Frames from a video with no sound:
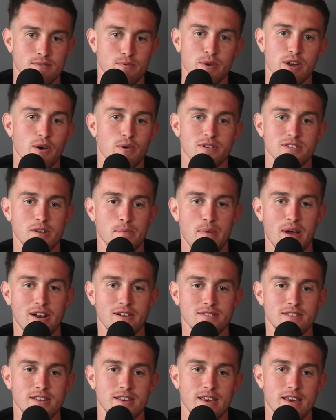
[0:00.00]
we go into
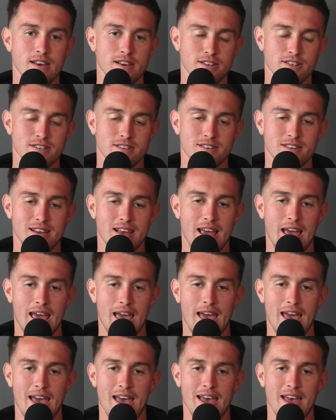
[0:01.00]
penalty kicks.
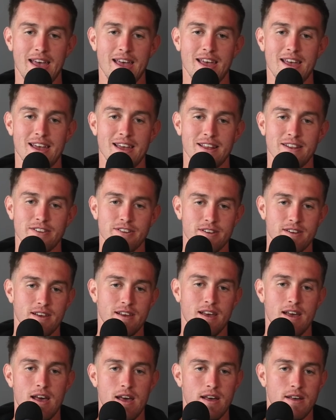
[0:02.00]
And
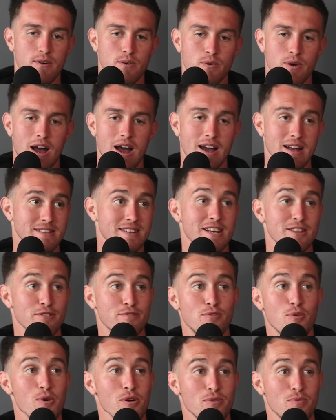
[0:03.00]
I take
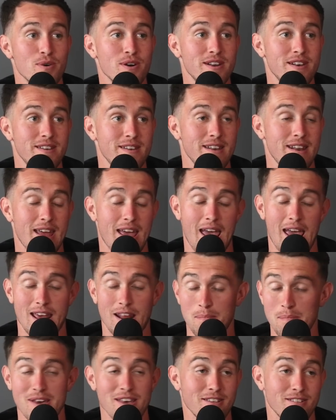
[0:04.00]
the fourth one,
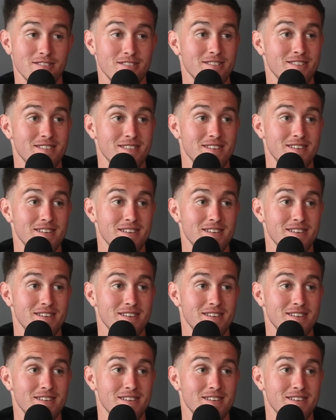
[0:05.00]
and I miss,